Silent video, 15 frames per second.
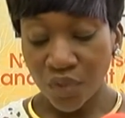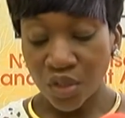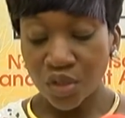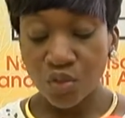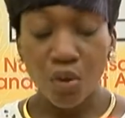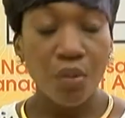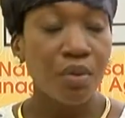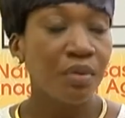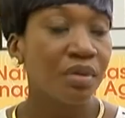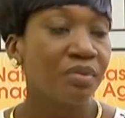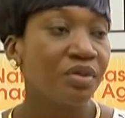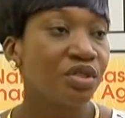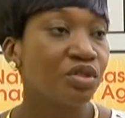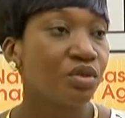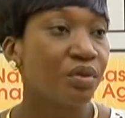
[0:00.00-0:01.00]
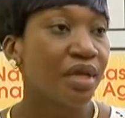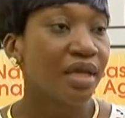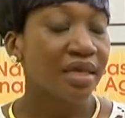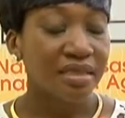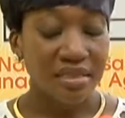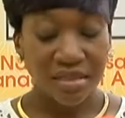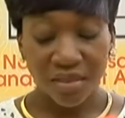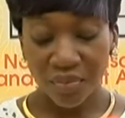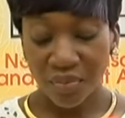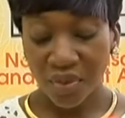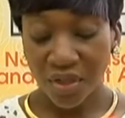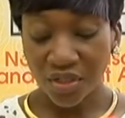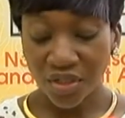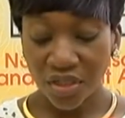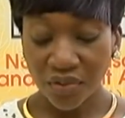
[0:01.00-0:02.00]
So what we will be doing is the
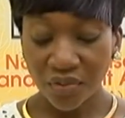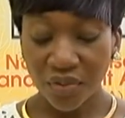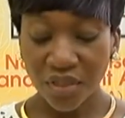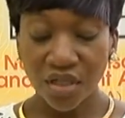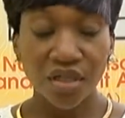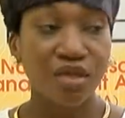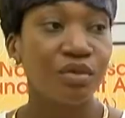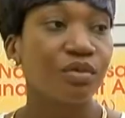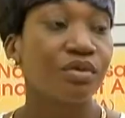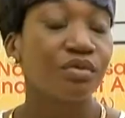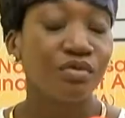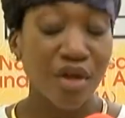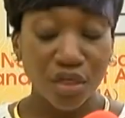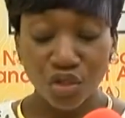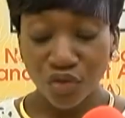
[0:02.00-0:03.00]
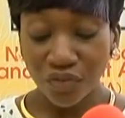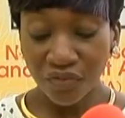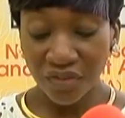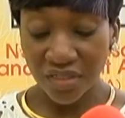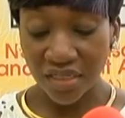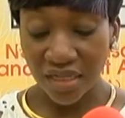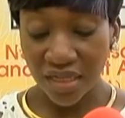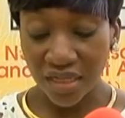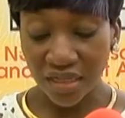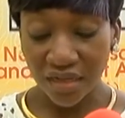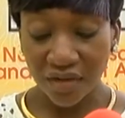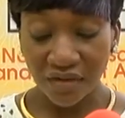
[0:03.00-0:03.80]
project will include retrofitting